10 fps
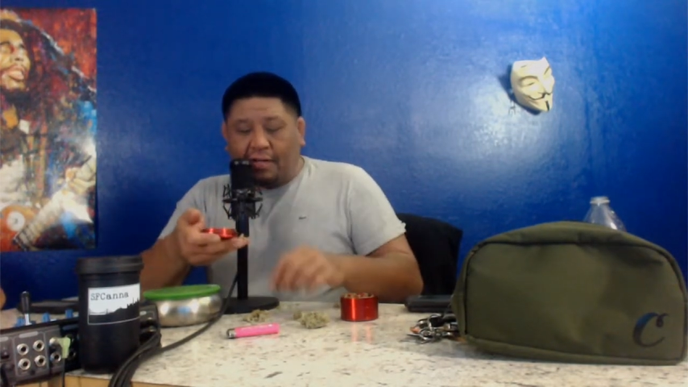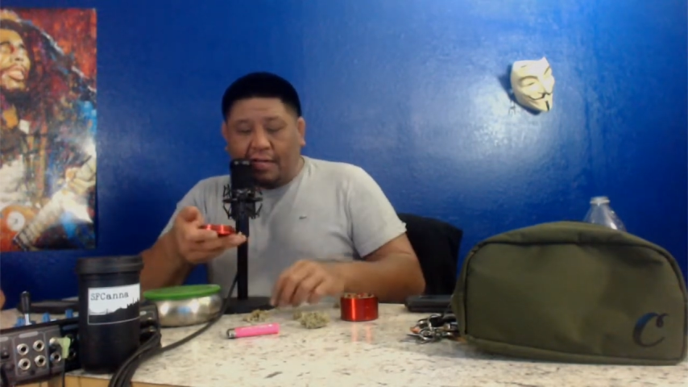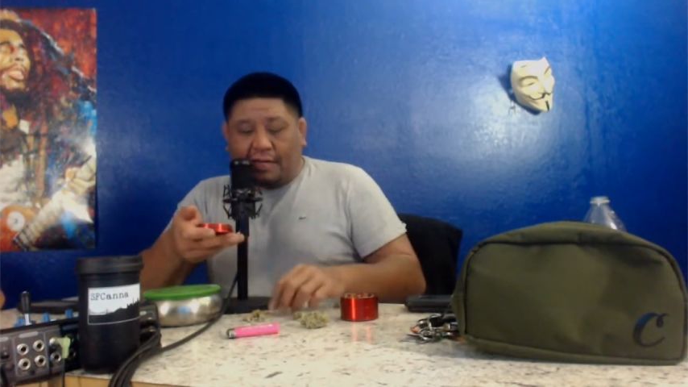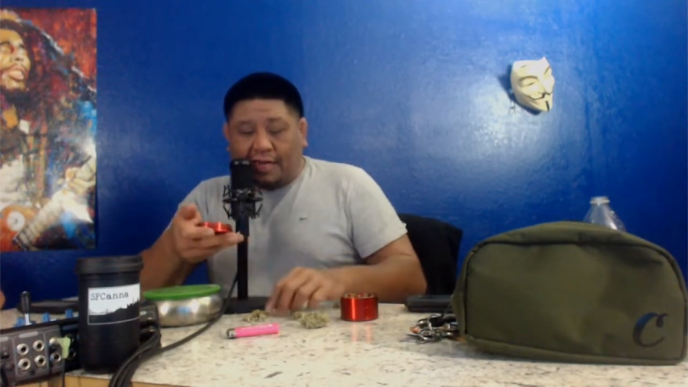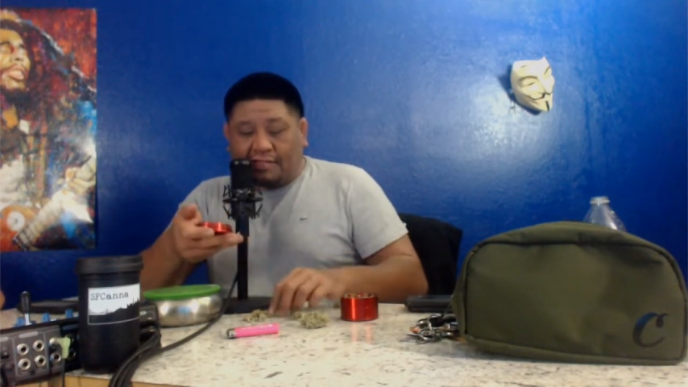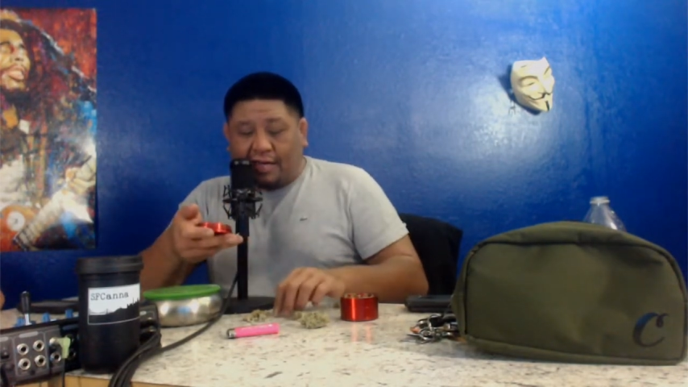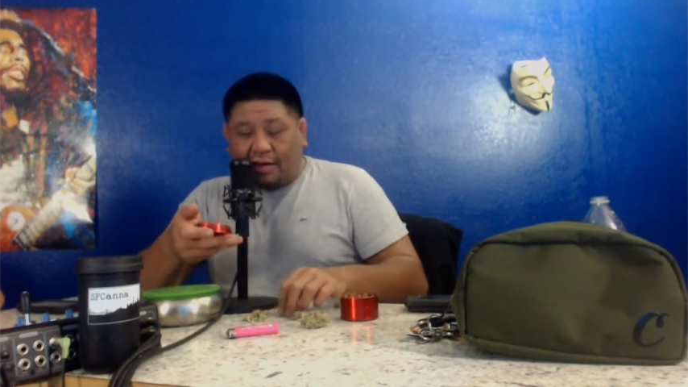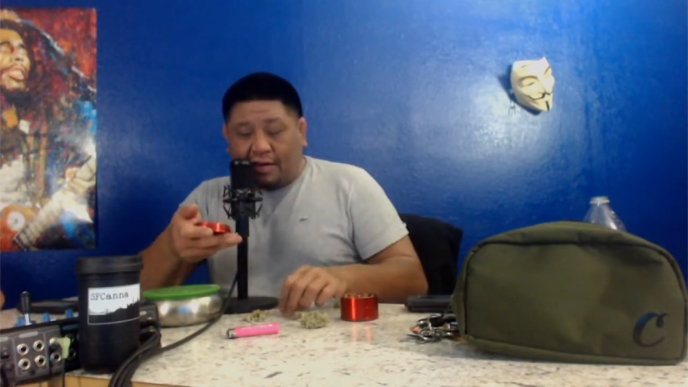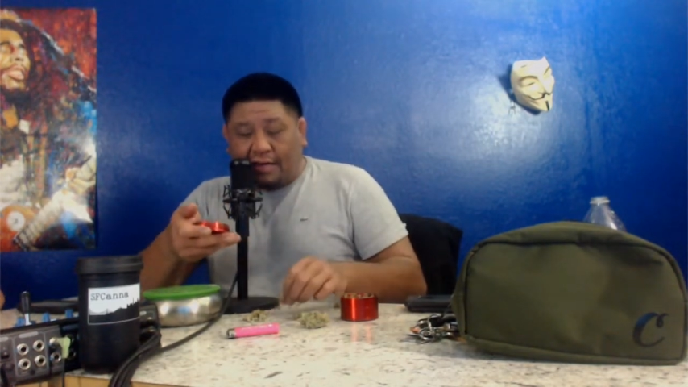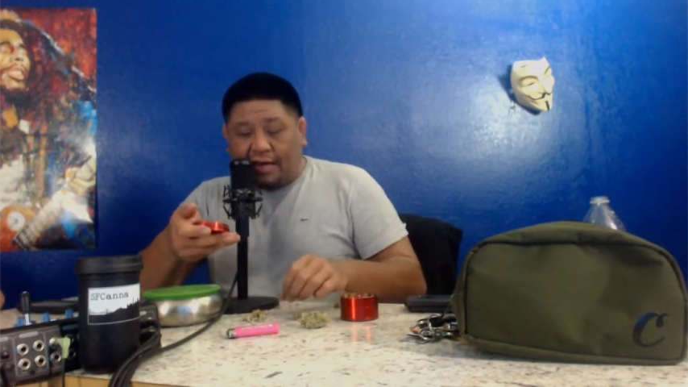And that's
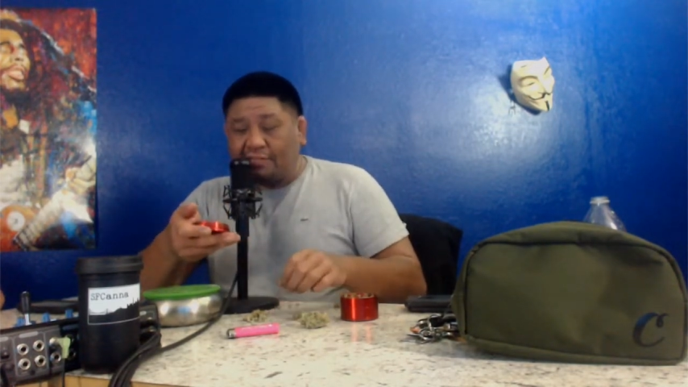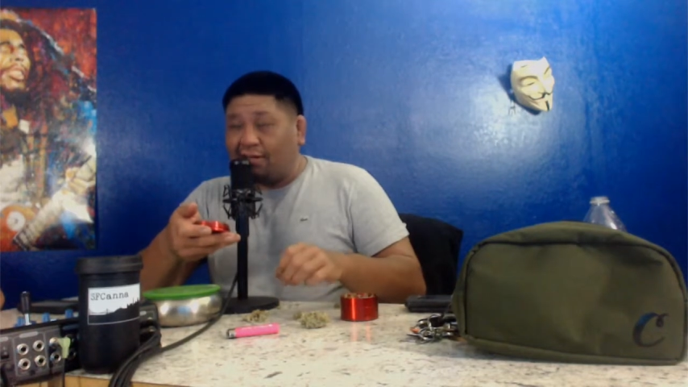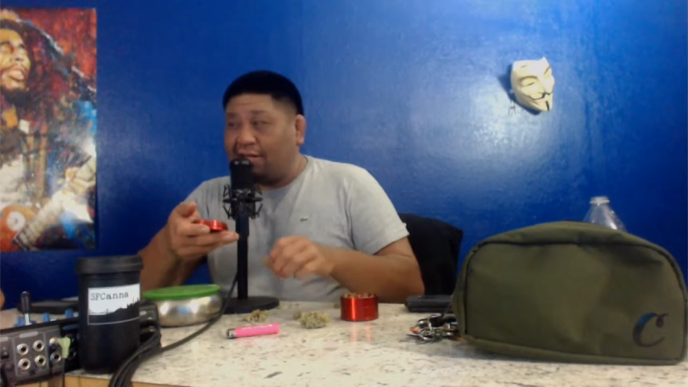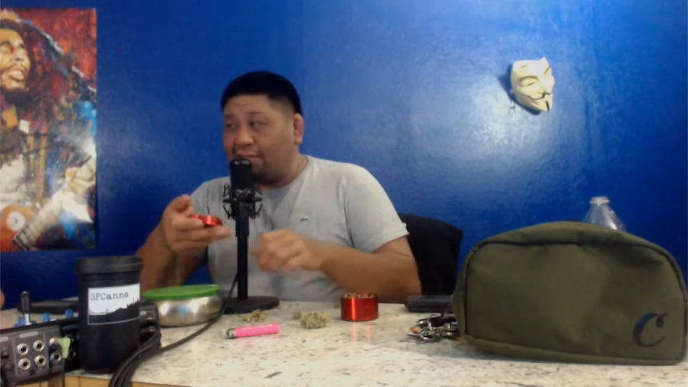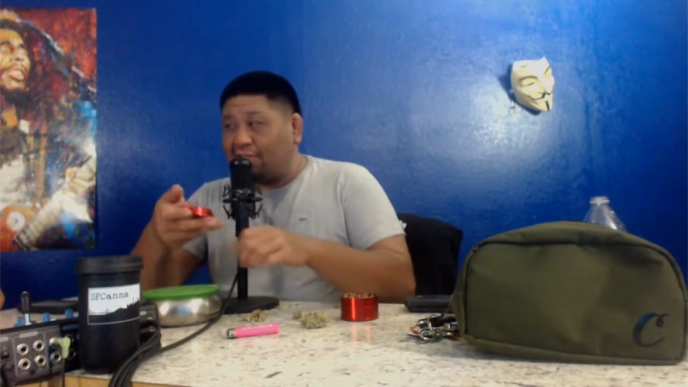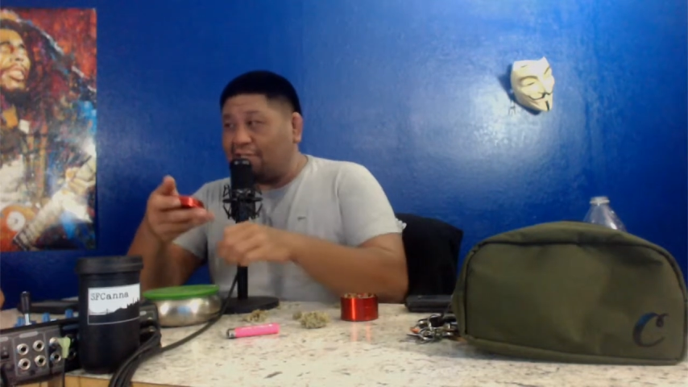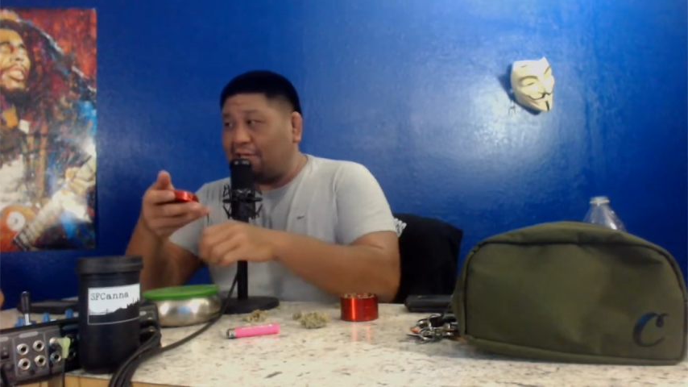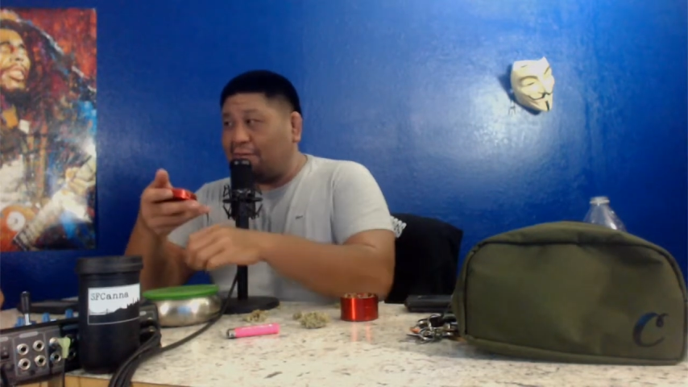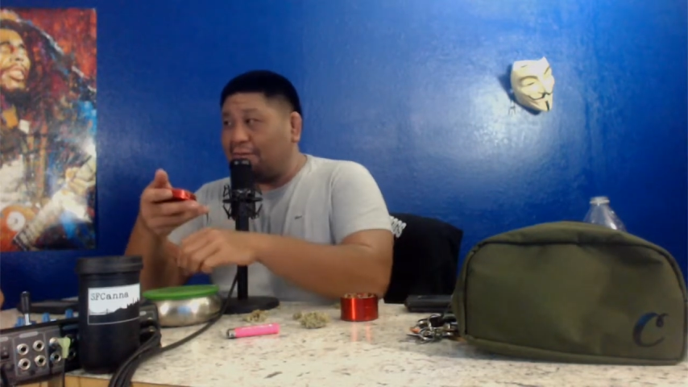ladies and gentlemen.